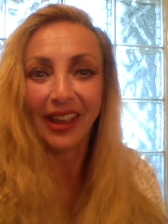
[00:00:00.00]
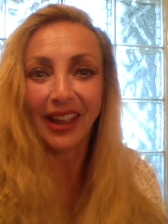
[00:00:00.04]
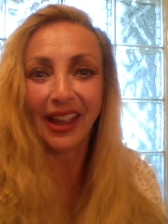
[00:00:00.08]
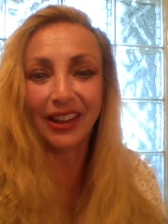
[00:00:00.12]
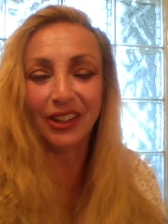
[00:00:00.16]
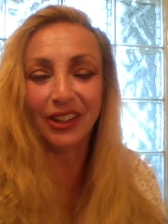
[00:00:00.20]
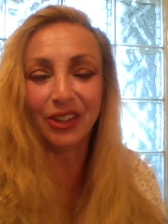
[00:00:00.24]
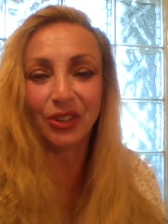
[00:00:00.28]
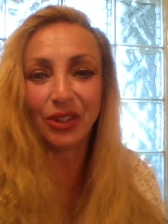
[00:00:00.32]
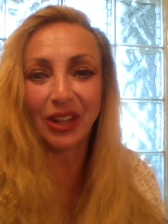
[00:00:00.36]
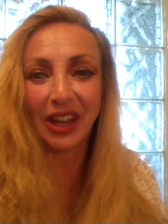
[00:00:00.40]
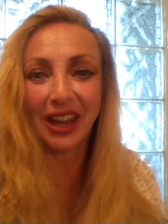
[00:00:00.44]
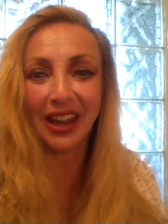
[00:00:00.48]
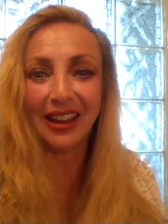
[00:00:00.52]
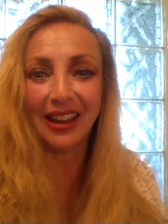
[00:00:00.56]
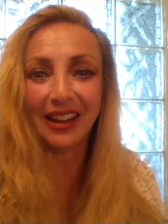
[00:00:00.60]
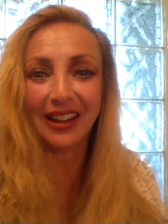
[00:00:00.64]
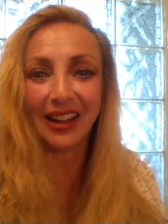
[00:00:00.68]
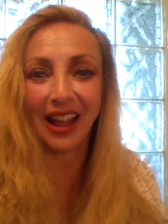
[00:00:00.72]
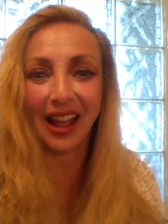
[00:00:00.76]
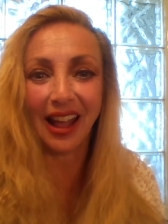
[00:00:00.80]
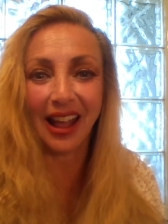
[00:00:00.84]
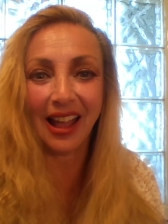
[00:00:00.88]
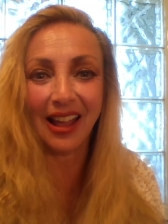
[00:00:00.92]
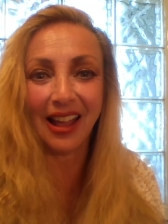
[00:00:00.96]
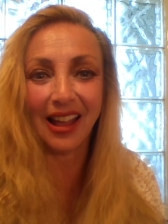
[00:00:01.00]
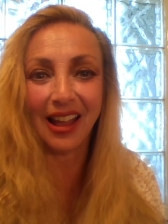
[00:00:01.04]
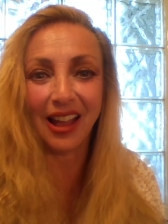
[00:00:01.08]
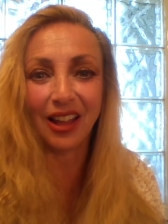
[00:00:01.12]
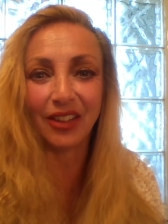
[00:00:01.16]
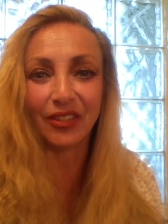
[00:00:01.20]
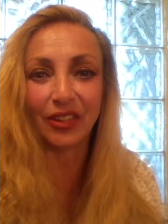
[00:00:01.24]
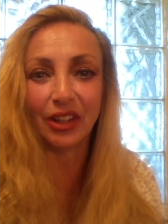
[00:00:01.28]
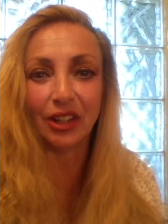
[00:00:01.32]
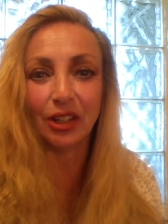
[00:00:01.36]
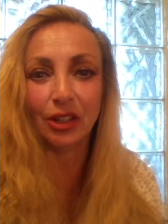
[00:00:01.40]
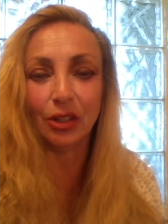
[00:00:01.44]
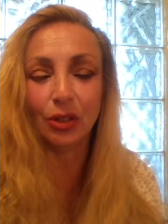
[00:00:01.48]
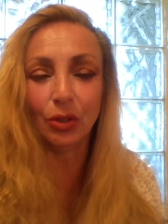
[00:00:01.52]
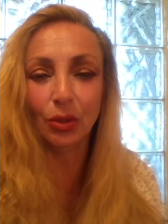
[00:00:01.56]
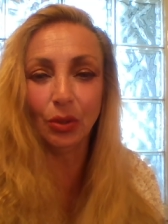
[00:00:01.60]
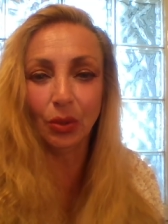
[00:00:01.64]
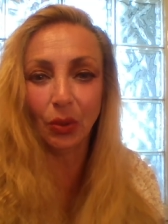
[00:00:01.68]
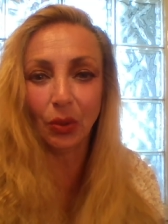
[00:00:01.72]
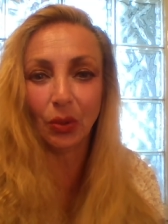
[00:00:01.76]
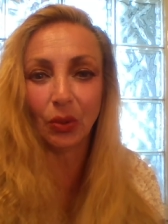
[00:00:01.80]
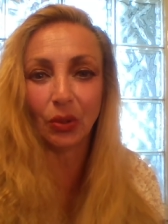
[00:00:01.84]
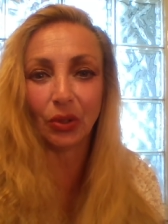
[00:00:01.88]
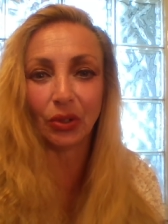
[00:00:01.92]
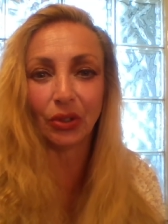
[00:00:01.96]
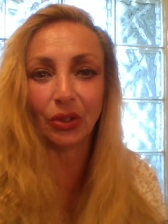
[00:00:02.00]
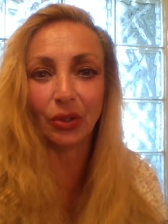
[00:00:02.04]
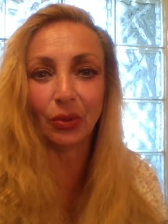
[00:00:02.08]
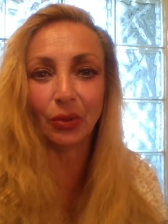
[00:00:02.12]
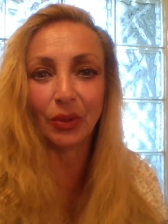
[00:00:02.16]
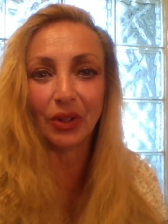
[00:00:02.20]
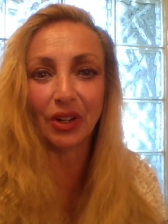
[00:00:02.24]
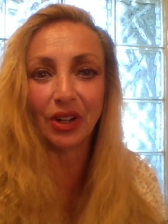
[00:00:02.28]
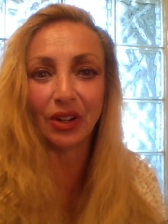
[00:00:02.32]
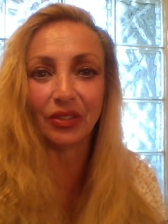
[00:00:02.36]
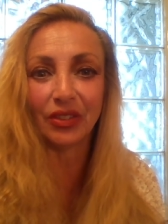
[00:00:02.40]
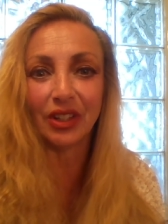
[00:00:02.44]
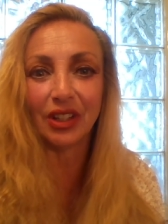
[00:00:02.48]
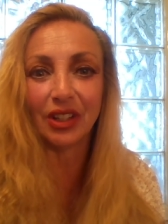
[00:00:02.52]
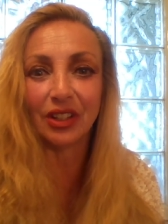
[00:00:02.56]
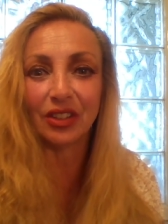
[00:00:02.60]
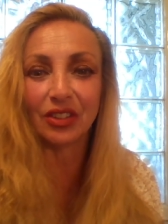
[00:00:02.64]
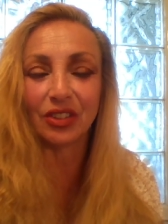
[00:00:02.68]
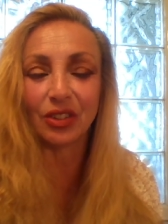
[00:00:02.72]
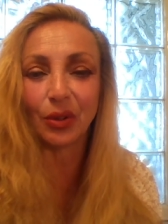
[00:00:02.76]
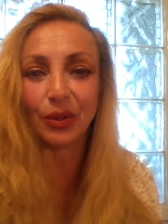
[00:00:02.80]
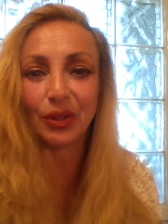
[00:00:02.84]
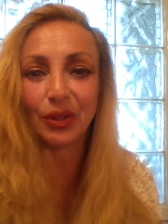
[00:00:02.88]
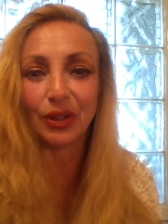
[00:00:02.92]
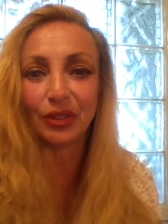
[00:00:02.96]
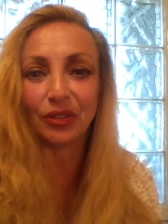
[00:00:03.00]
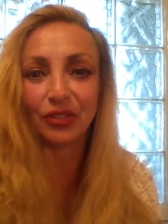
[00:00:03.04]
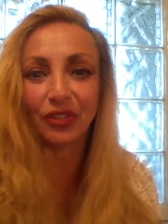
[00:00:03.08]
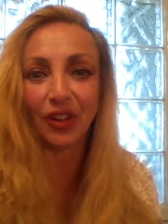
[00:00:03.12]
And you can't have a new order when everything is going